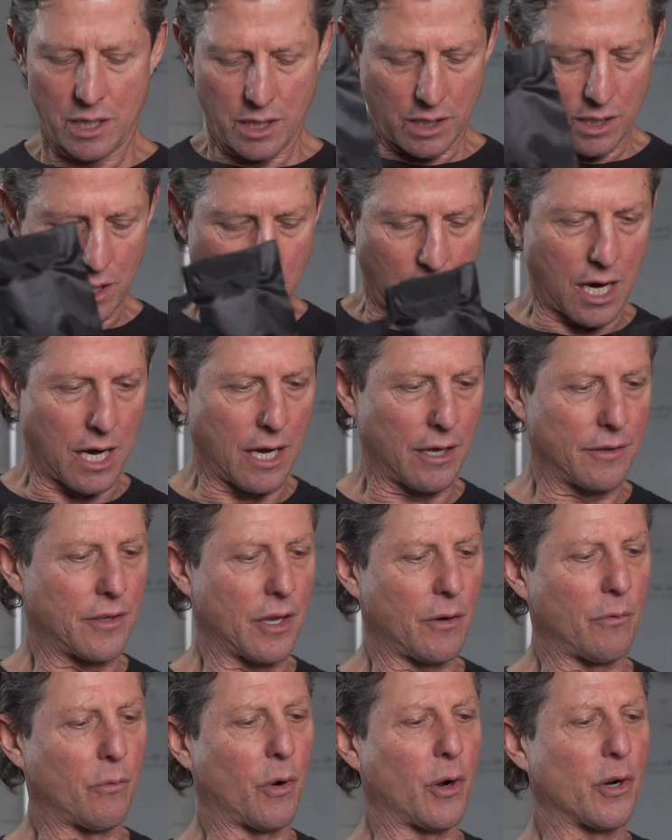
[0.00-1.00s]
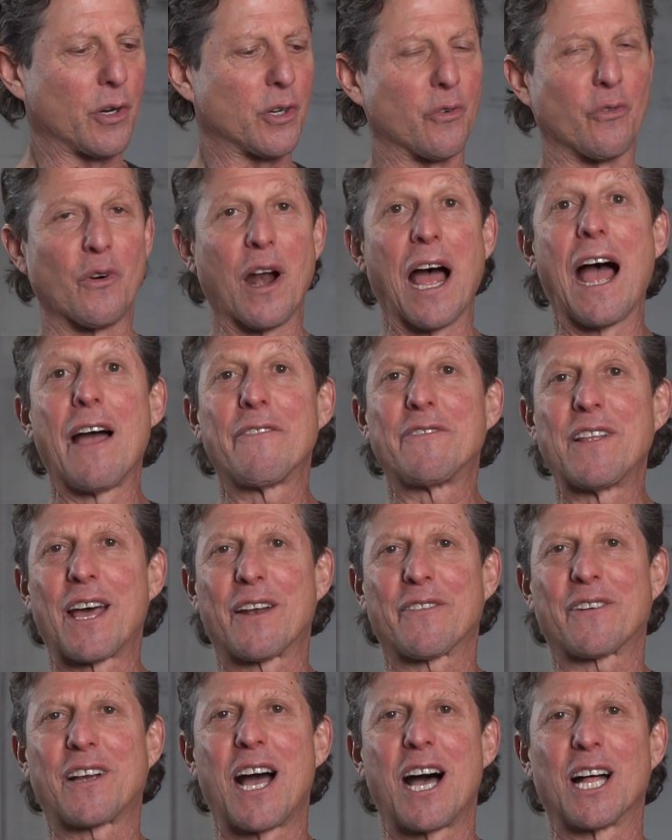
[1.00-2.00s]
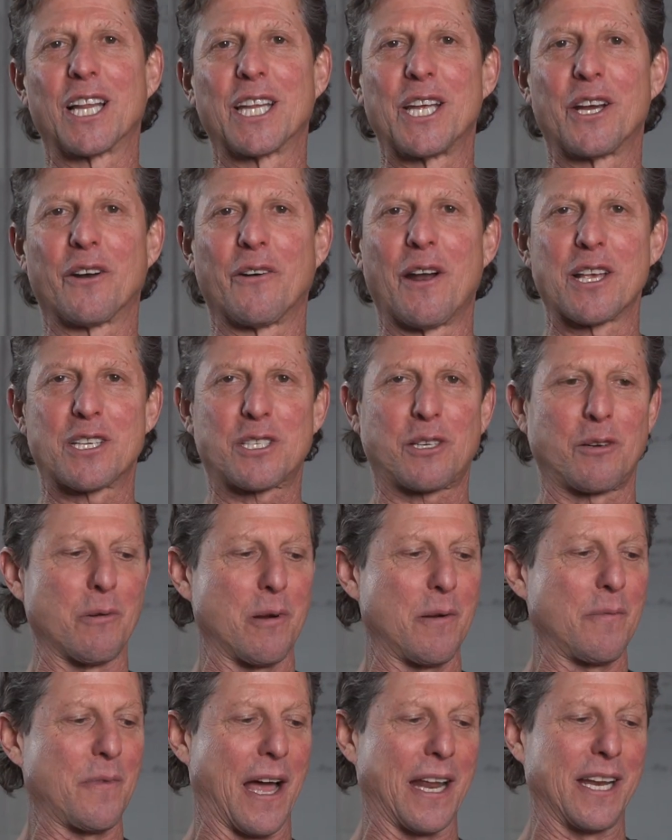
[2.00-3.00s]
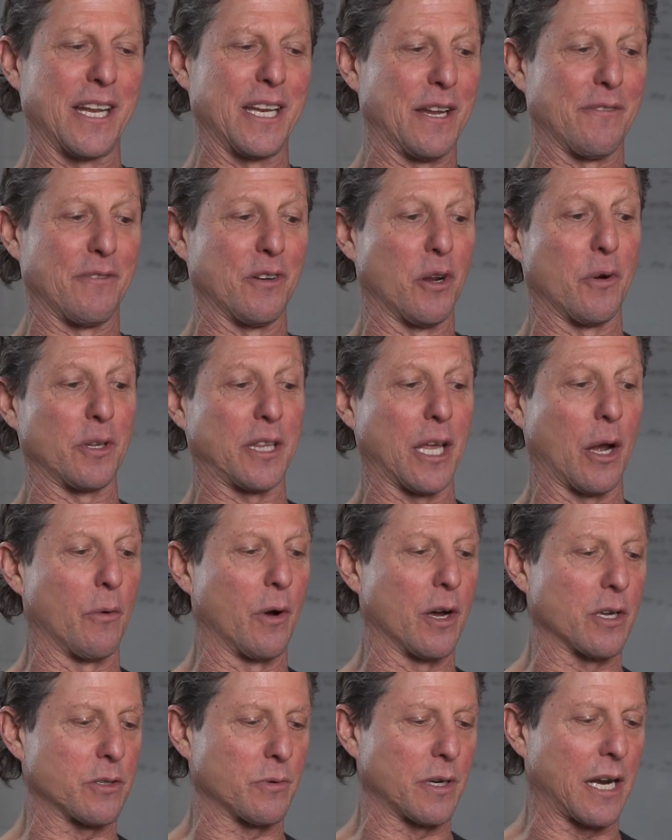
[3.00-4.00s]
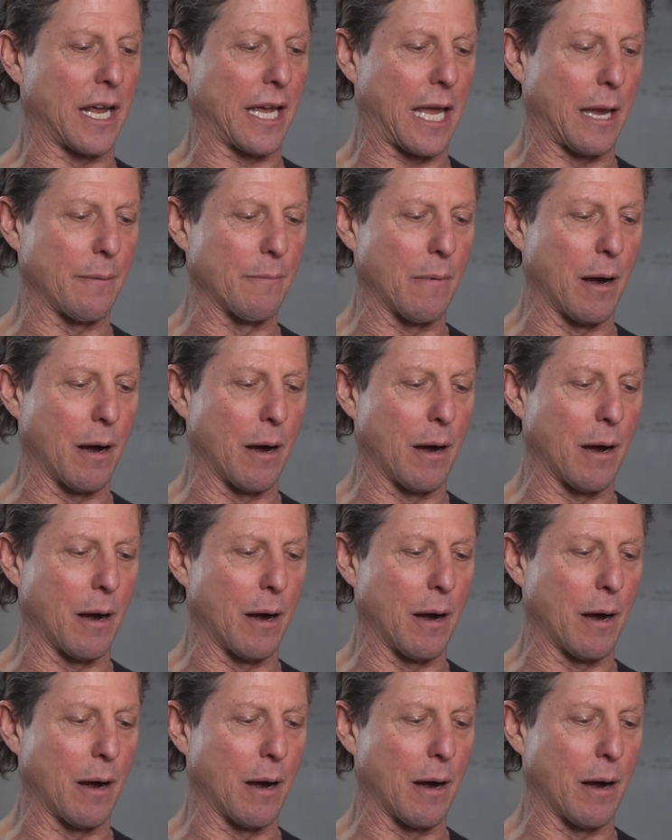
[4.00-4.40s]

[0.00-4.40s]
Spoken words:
They weren't derived out of Kali or Eskimo. I didn't even know what that was when I came